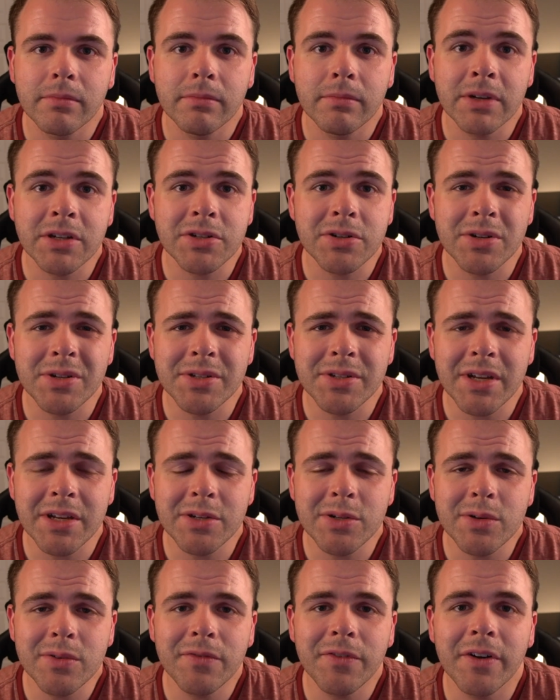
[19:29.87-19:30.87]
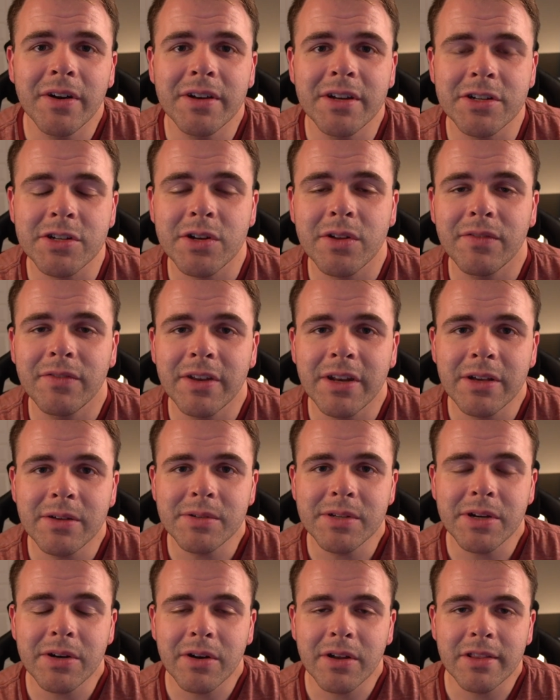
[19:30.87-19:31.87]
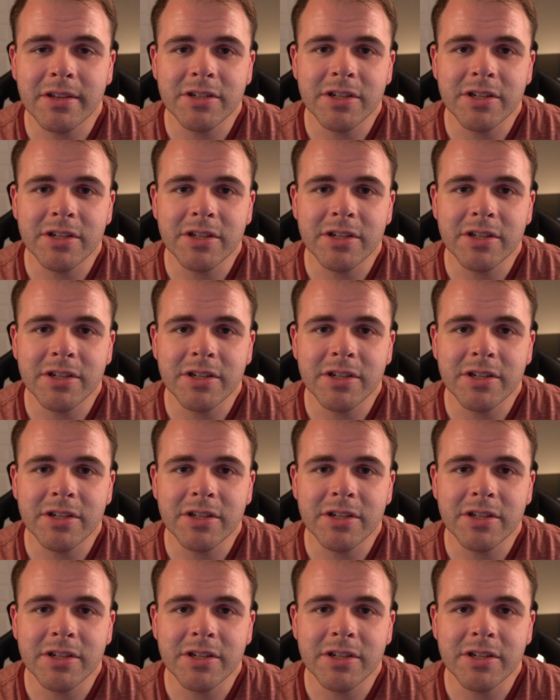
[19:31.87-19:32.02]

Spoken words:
Make sure you stay tuned for additional videos here on